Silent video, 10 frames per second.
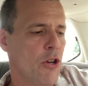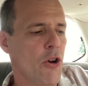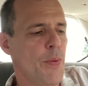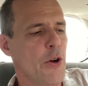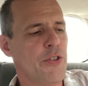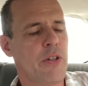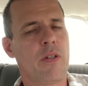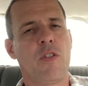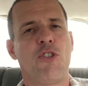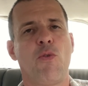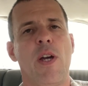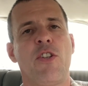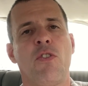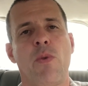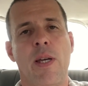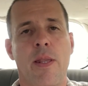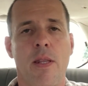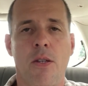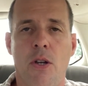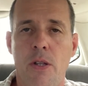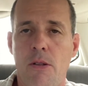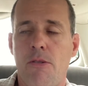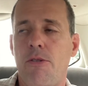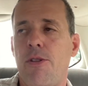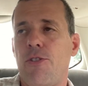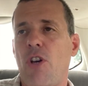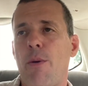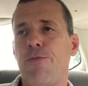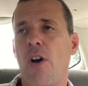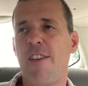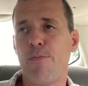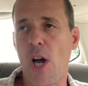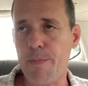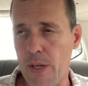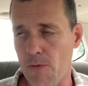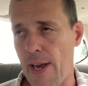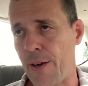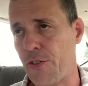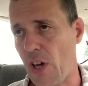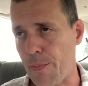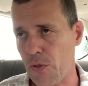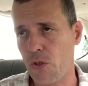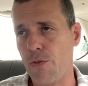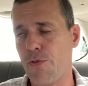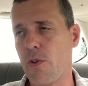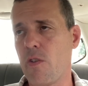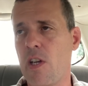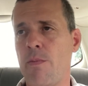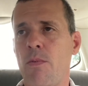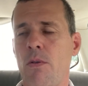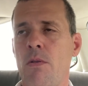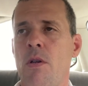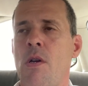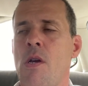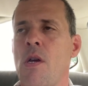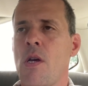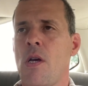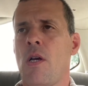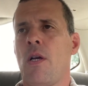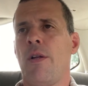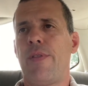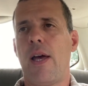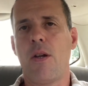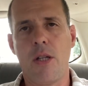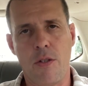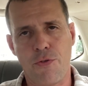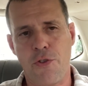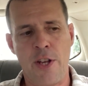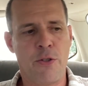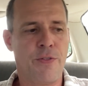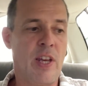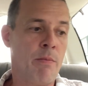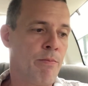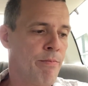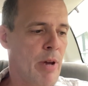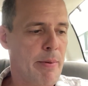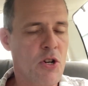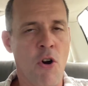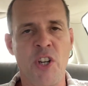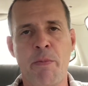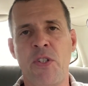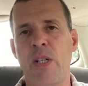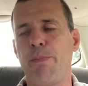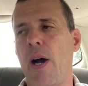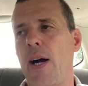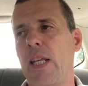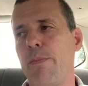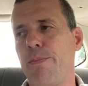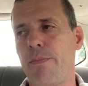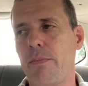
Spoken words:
those are situations where the type 5 might be around the type 2, for example, that is friends with them, maybe con them into the party,